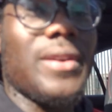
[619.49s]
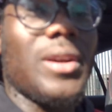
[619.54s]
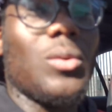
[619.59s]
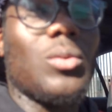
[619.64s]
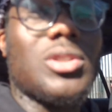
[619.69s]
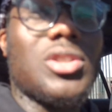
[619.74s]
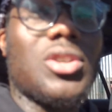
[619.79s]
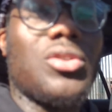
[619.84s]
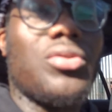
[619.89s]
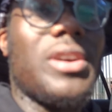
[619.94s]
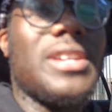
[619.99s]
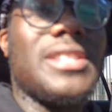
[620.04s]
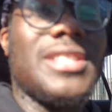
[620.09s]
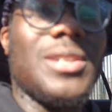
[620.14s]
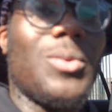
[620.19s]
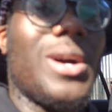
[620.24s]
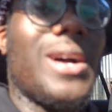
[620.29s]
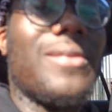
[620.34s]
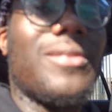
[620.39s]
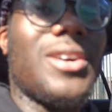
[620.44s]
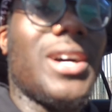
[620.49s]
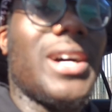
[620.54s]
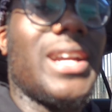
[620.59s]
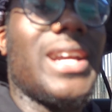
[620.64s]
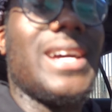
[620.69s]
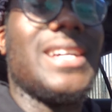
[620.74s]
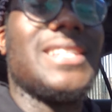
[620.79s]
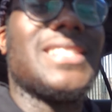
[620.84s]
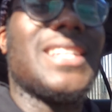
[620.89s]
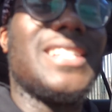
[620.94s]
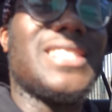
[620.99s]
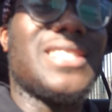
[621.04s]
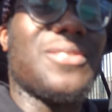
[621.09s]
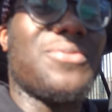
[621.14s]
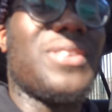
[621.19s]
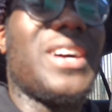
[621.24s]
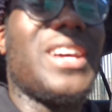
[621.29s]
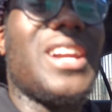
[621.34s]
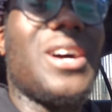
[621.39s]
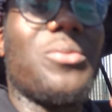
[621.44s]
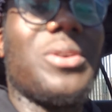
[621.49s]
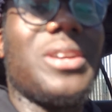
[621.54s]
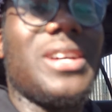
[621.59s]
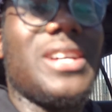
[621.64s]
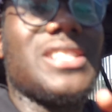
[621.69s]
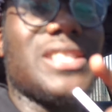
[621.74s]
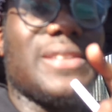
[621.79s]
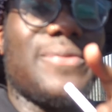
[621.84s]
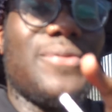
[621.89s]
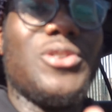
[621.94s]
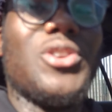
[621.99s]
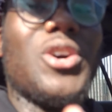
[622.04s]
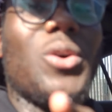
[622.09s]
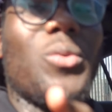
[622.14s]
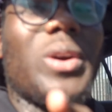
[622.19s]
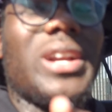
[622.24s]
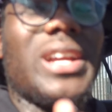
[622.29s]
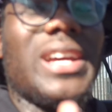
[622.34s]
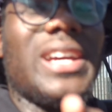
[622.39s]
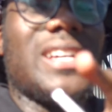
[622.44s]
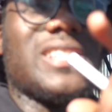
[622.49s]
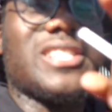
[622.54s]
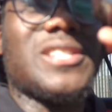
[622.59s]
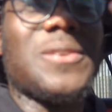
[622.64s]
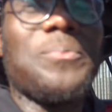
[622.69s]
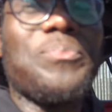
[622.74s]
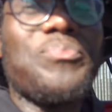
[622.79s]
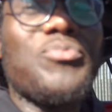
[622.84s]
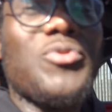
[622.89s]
thing was crazy. Whatever car that is, I need to find out what it is. If you know what it is,